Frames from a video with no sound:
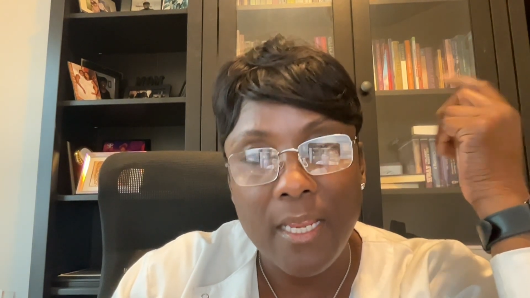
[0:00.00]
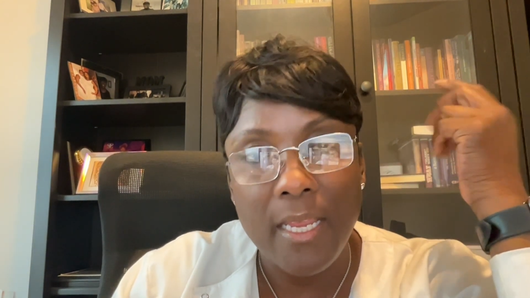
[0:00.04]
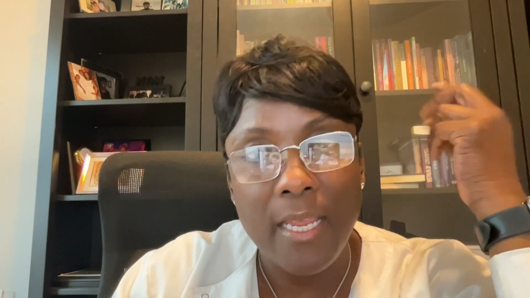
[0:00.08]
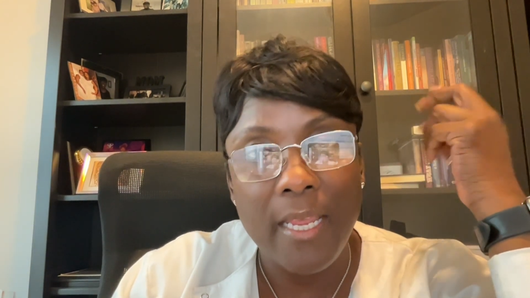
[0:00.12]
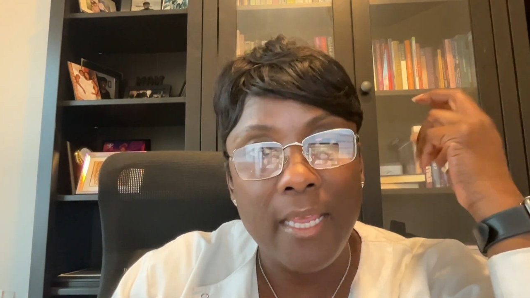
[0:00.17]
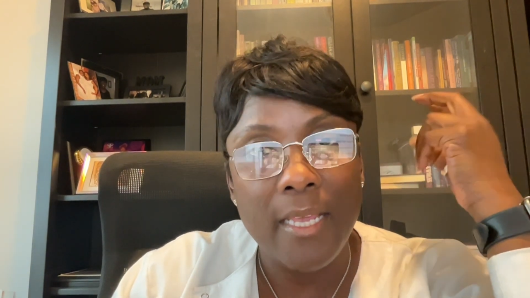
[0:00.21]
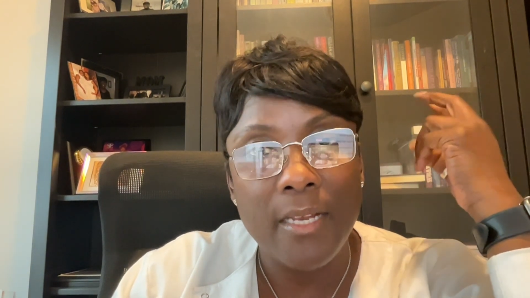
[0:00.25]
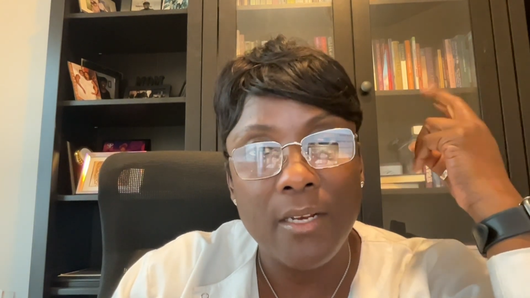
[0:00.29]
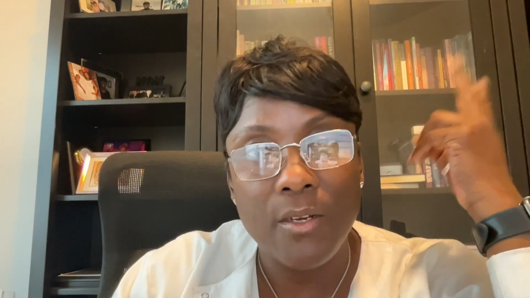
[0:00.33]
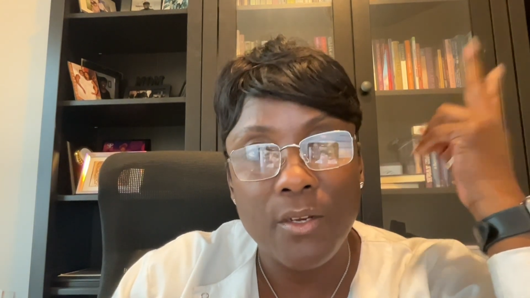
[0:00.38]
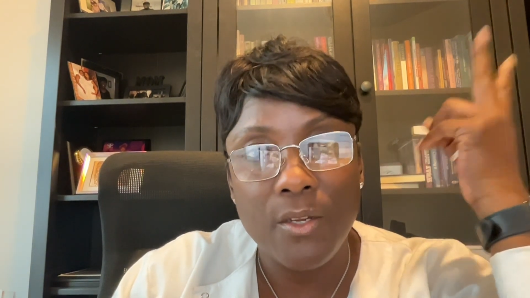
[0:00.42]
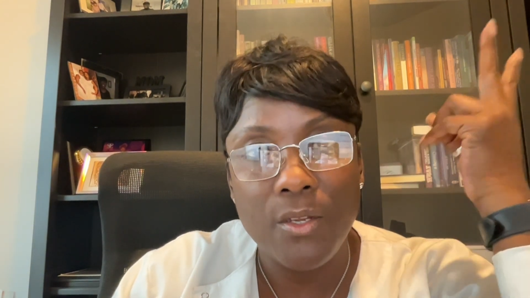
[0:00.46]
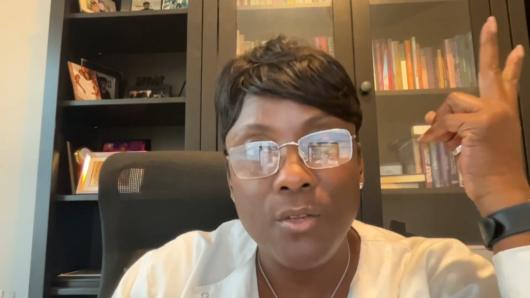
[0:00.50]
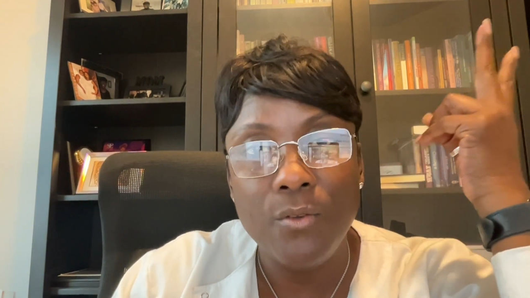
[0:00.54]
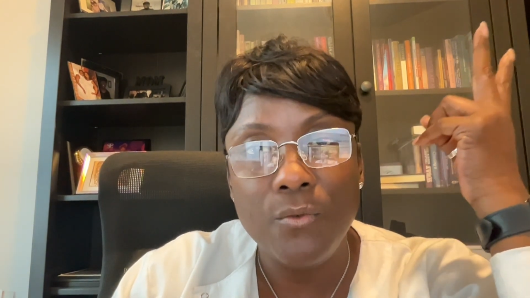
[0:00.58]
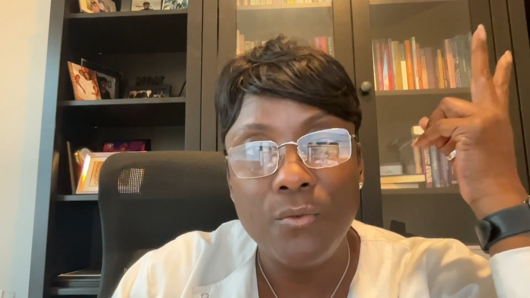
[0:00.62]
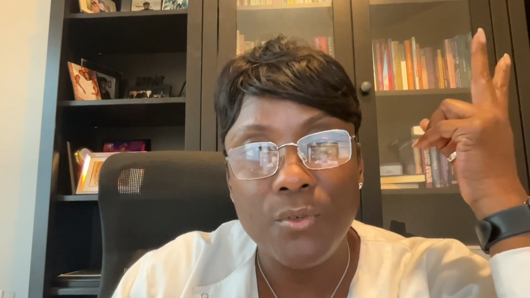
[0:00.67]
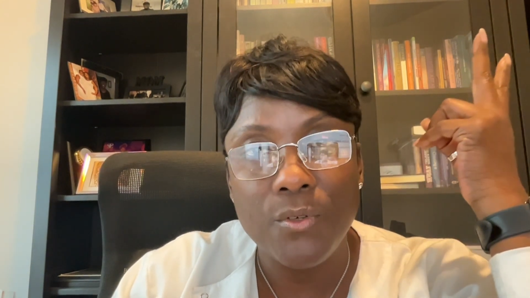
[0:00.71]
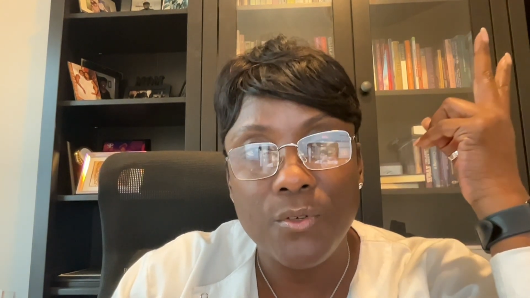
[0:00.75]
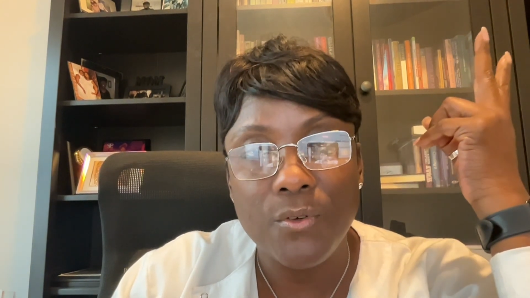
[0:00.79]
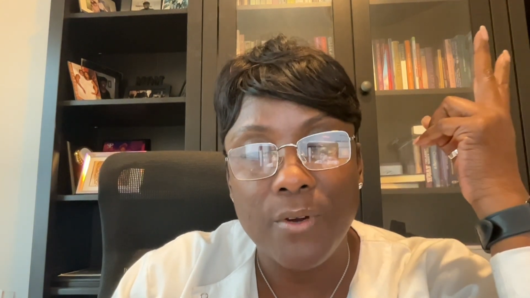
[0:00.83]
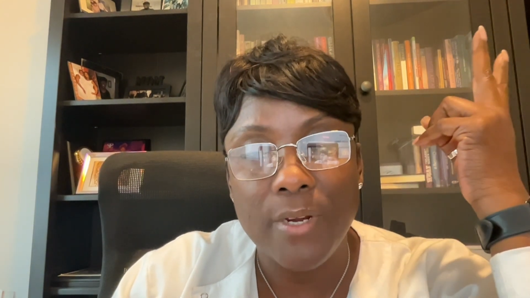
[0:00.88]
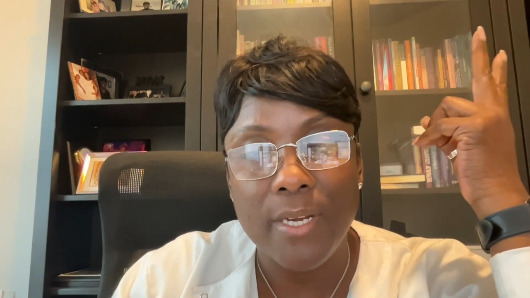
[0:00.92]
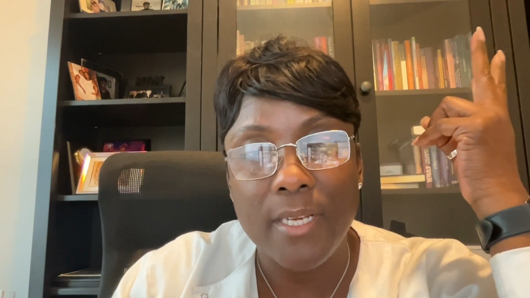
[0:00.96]
and acute
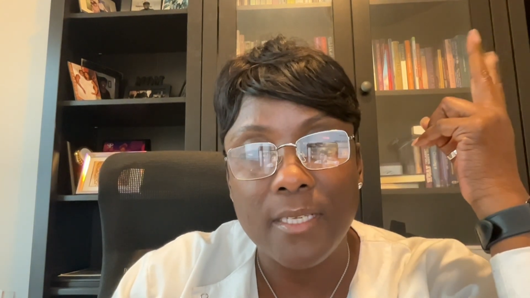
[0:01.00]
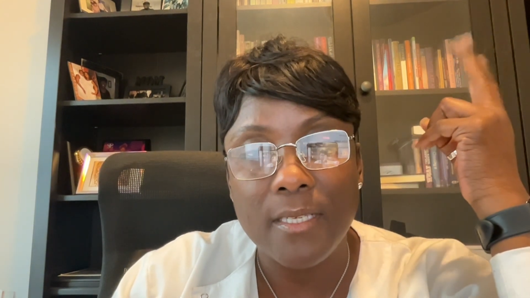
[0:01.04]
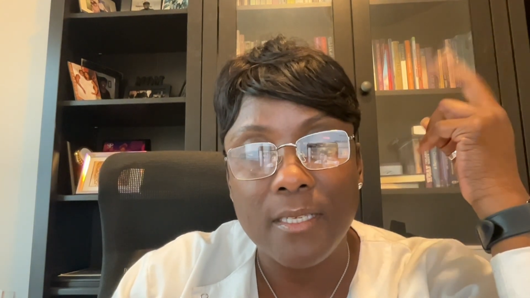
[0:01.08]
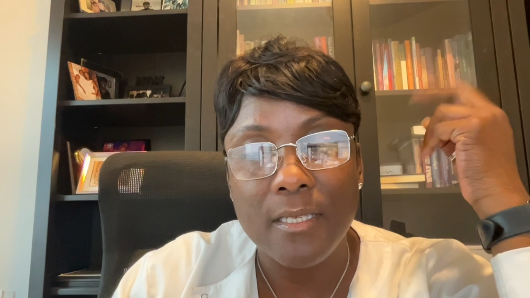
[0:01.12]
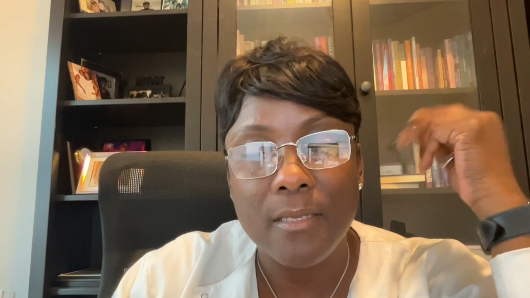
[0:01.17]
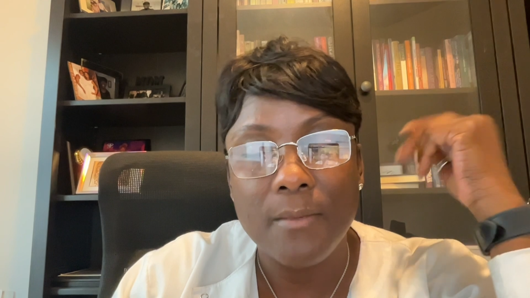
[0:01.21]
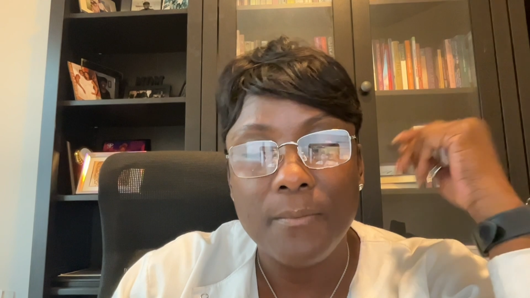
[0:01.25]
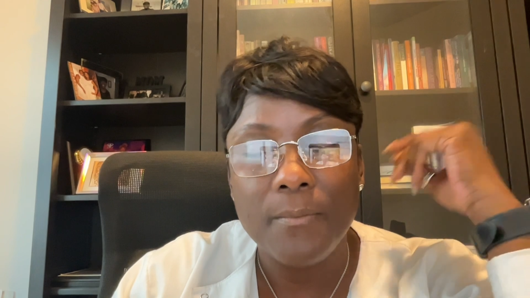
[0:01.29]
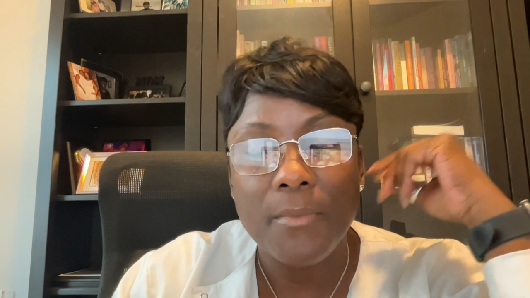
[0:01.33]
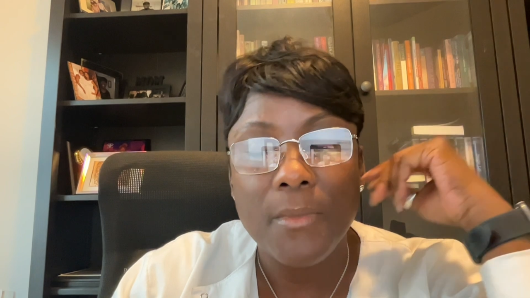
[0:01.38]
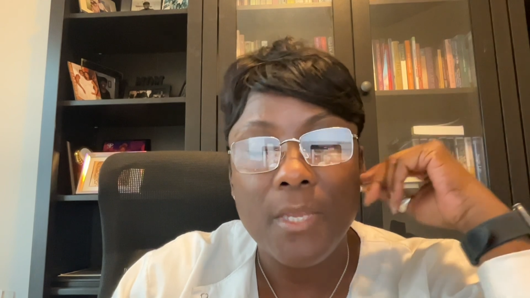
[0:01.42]
stress.